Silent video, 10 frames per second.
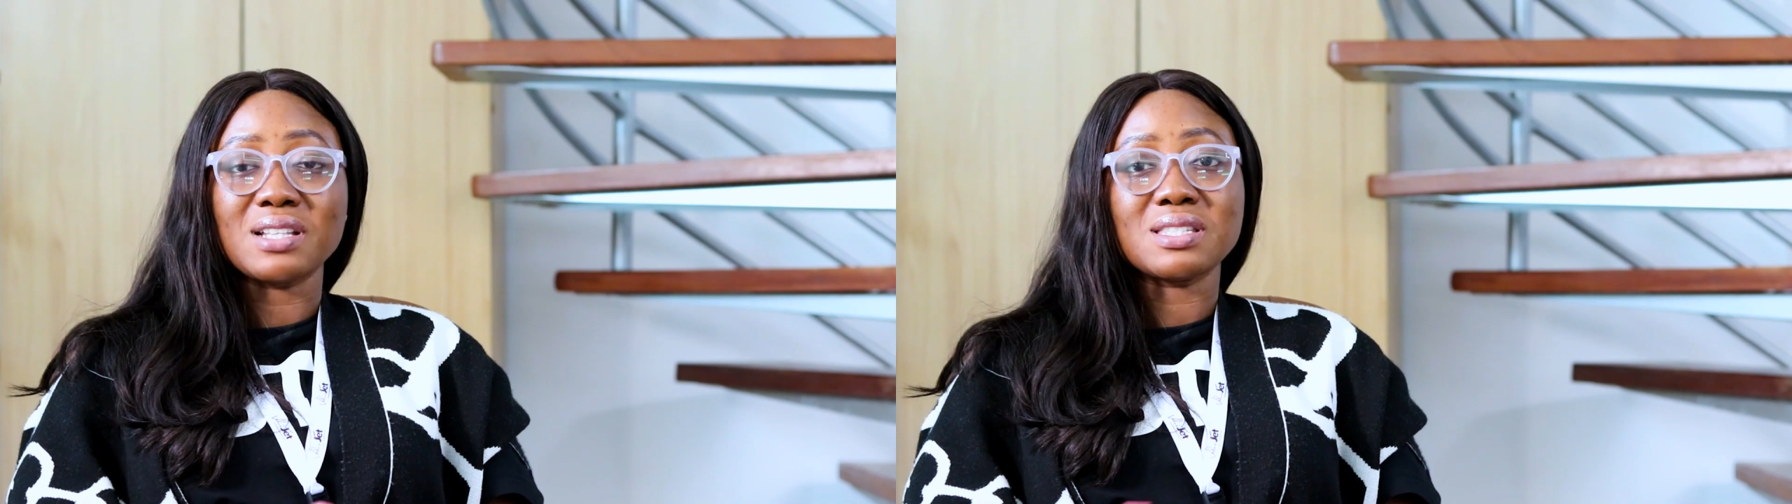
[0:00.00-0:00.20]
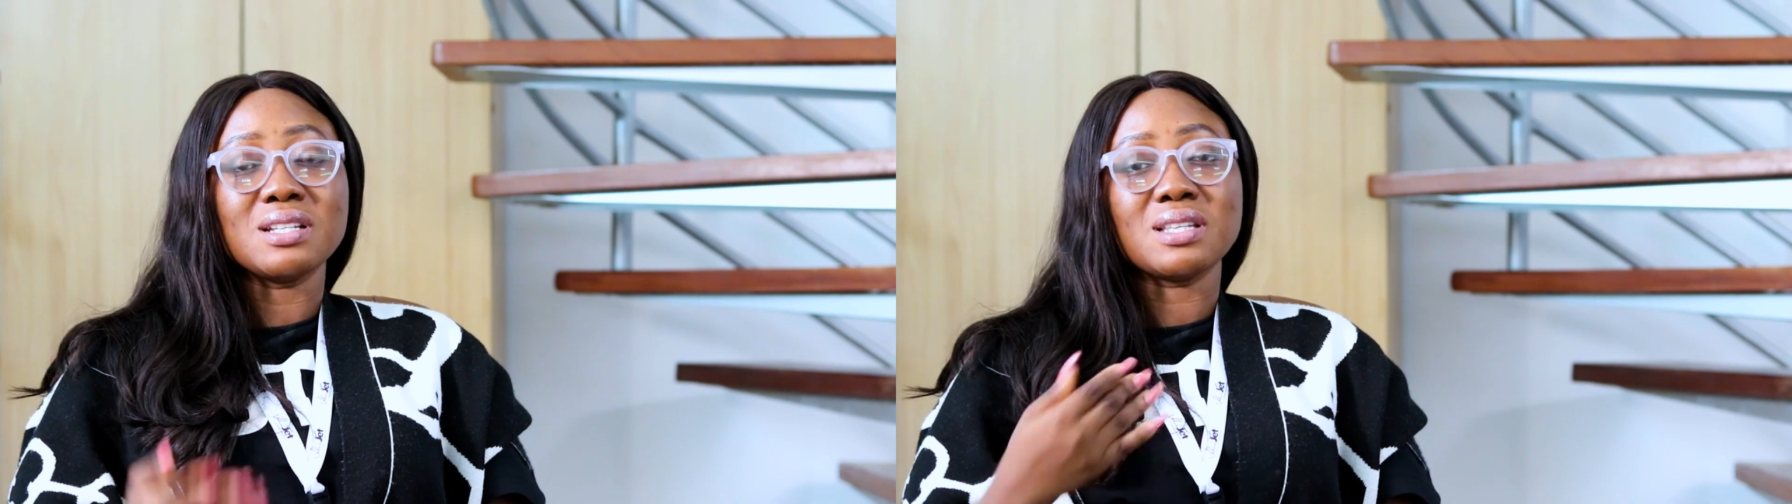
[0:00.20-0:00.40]

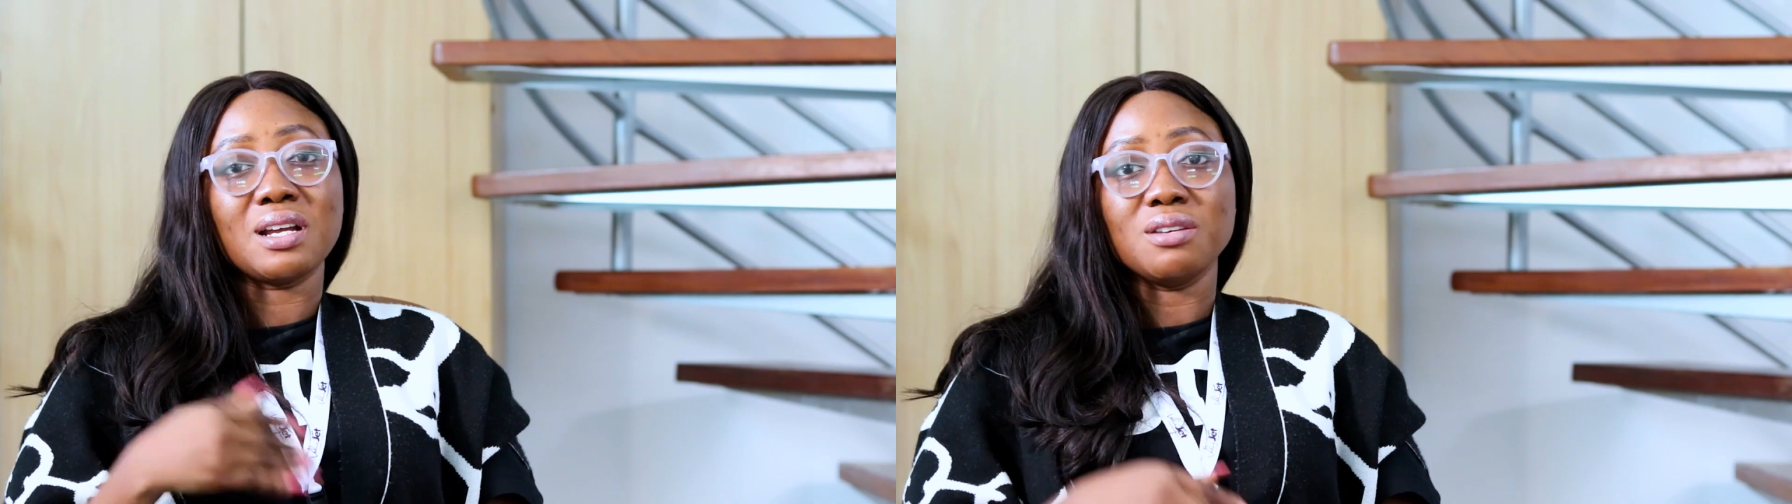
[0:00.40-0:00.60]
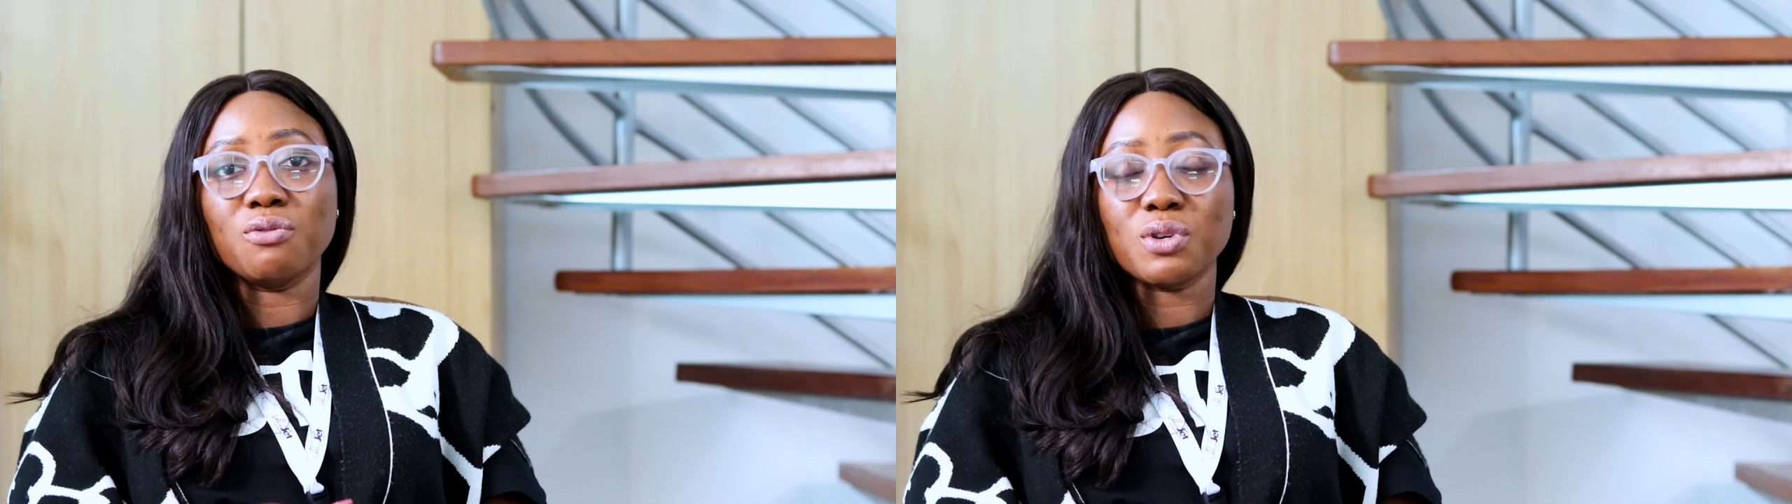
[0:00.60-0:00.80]
and send
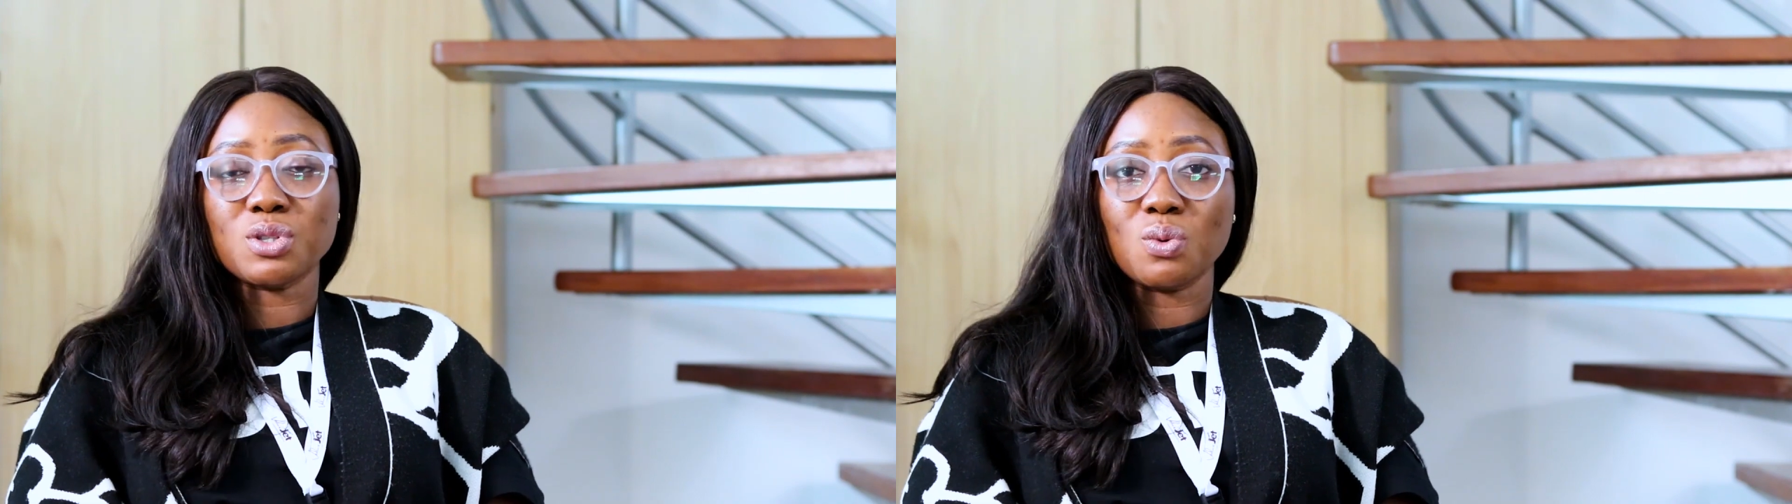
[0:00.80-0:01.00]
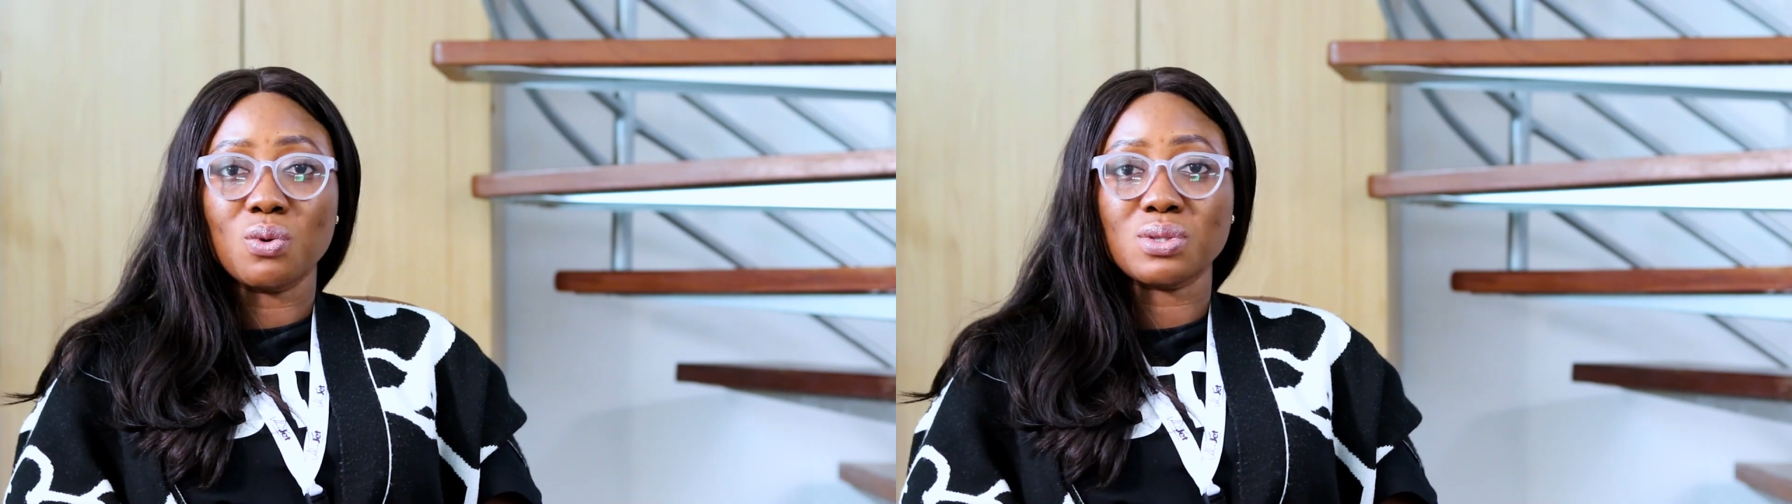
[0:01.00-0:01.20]
our invoice
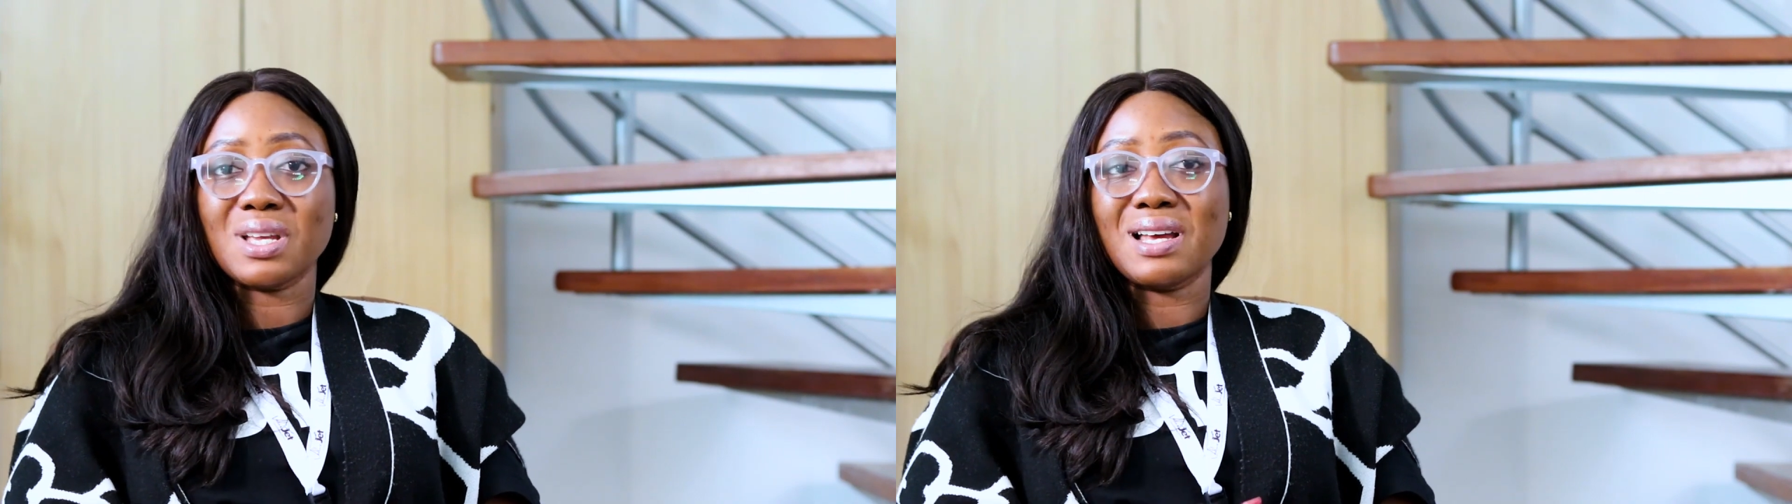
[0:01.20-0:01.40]
to us.